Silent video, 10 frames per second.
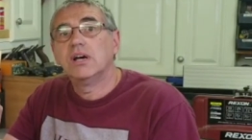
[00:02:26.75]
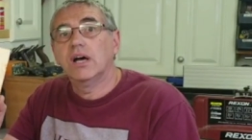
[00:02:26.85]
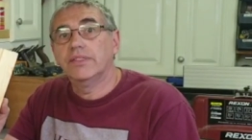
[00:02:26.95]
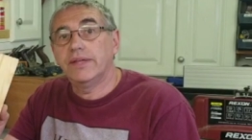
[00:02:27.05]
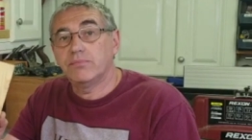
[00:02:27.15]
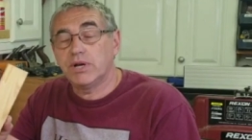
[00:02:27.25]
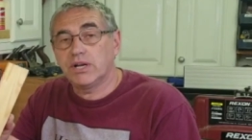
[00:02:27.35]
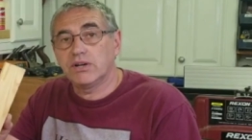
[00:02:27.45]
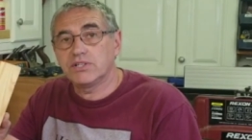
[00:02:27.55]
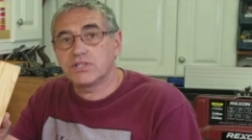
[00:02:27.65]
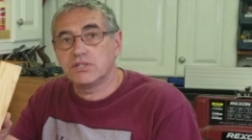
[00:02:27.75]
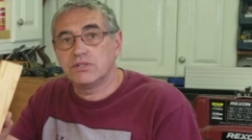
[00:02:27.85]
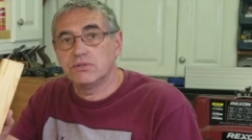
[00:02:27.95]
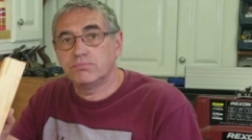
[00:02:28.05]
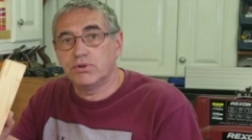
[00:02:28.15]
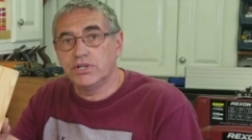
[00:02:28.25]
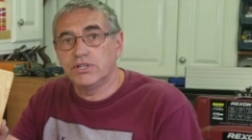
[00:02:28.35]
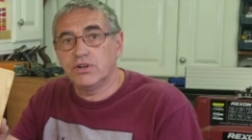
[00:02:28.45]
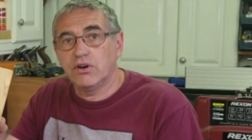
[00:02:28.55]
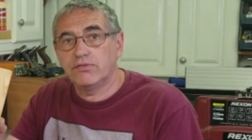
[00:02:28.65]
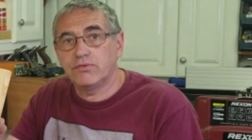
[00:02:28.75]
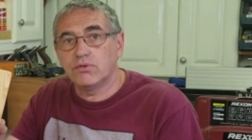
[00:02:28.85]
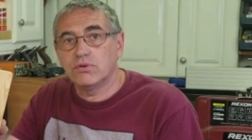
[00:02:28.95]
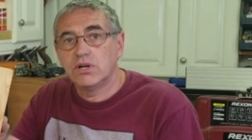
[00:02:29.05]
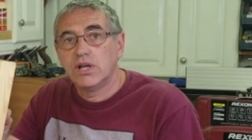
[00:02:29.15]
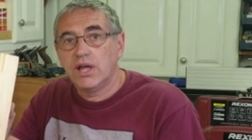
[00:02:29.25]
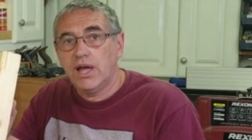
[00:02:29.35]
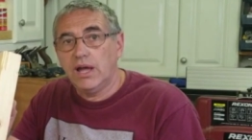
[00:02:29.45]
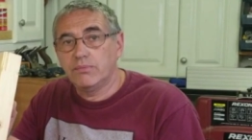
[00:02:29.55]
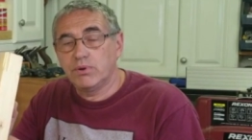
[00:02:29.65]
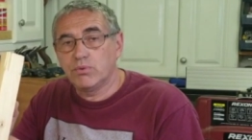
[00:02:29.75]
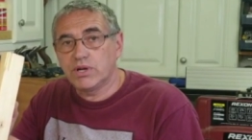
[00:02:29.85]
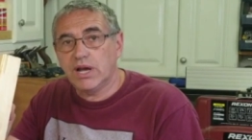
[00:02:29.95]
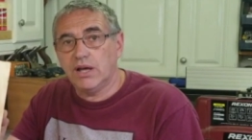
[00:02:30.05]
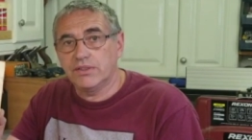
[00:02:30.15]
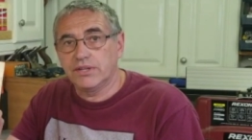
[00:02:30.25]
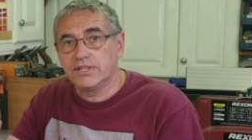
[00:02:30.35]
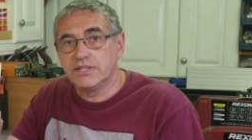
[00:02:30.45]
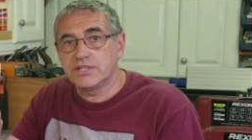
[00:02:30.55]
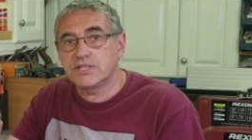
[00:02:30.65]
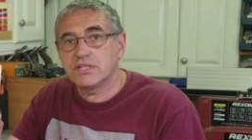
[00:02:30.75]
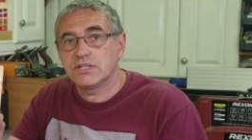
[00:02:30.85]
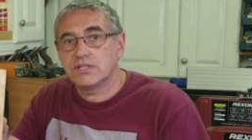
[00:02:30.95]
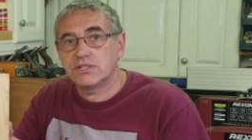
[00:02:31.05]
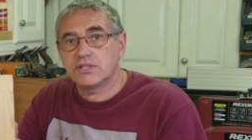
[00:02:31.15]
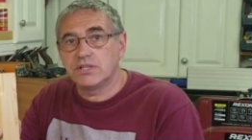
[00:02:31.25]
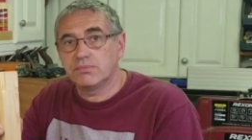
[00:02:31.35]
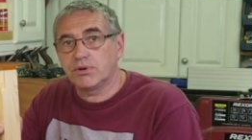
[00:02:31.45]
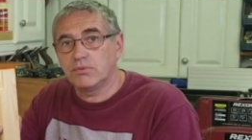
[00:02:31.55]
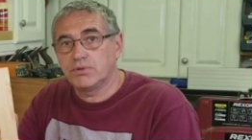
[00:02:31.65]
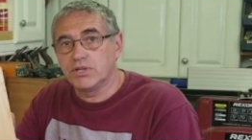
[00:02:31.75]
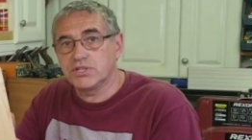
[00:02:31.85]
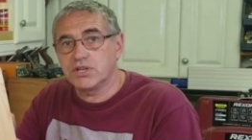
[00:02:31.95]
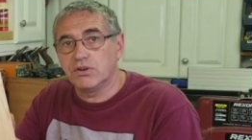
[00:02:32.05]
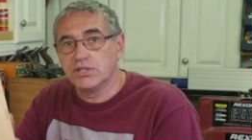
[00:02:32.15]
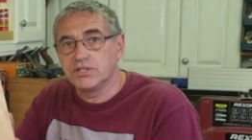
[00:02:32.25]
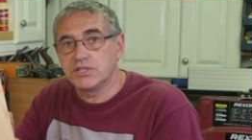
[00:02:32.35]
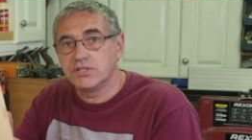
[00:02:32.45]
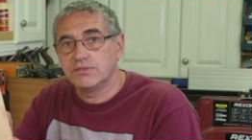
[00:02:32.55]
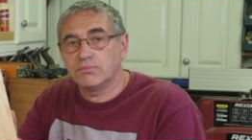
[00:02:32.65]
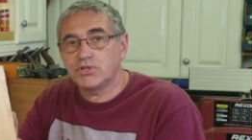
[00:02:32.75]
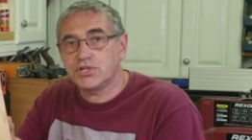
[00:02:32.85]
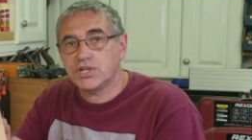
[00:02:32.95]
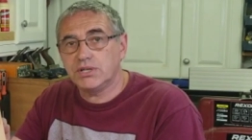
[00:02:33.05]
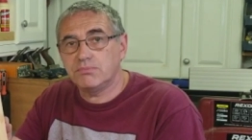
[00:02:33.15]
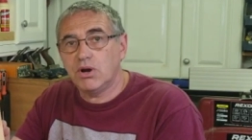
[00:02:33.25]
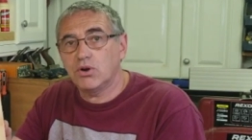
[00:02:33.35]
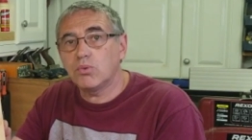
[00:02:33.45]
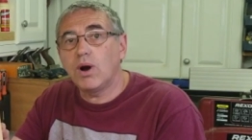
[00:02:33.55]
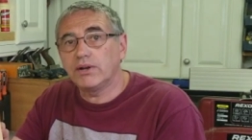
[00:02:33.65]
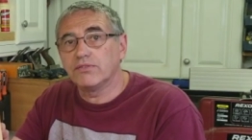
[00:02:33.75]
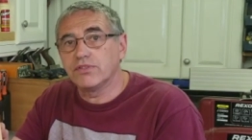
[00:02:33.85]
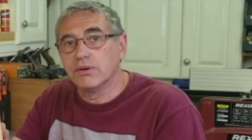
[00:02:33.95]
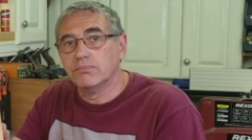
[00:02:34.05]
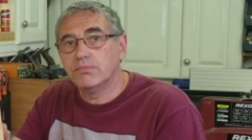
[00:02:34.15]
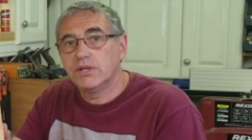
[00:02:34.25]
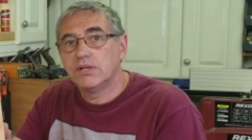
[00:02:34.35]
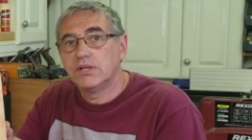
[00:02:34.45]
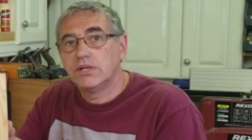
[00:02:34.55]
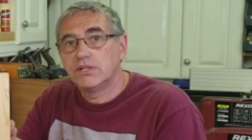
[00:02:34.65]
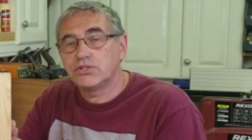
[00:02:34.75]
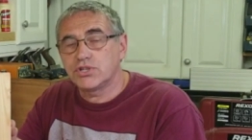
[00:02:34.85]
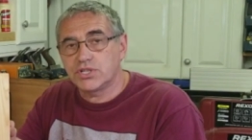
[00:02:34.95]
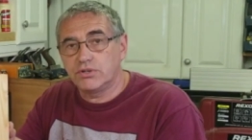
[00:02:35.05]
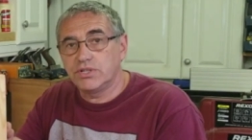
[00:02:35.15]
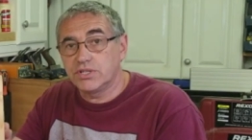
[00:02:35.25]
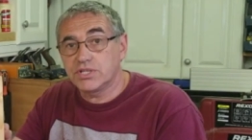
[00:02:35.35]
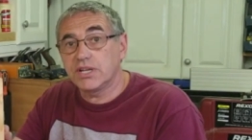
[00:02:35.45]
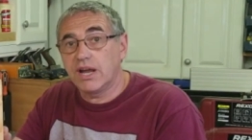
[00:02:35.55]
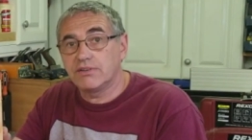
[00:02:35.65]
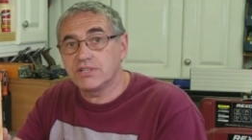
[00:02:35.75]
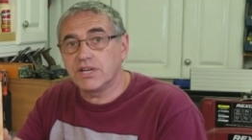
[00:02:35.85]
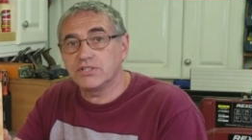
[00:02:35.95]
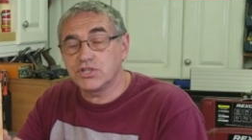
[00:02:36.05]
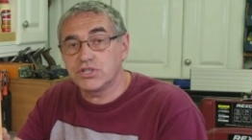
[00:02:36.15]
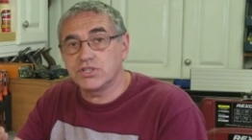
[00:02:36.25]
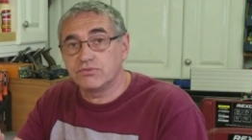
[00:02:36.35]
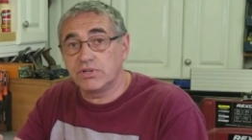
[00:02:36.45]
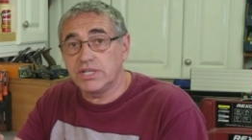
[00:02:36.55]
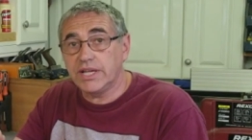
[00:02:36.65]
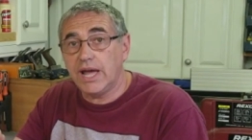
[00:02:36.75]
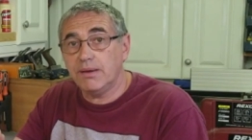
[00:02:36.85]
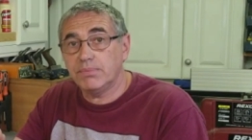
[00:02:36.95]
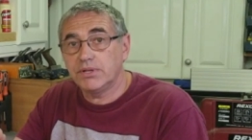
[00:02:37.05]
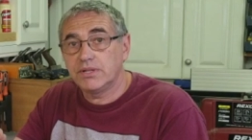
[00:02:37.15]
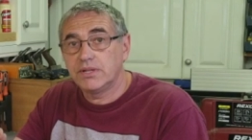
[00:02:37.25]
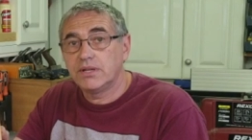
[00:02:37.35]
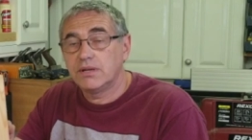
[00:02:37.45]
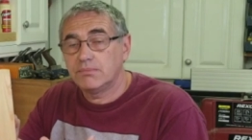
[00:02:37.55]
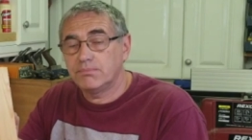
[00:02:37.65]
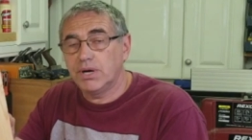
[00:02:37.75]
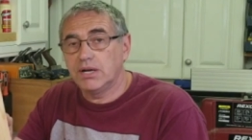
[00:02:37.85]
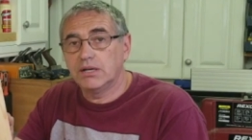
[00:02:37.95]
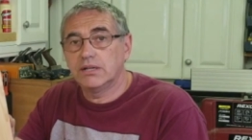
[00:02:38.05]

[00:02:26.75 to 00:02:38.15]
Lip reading: And then we're going to put in a knife awl and we will cut these to the appropriate size. I'm just going to mark one of them just so you can see how it's done, just as a recap, but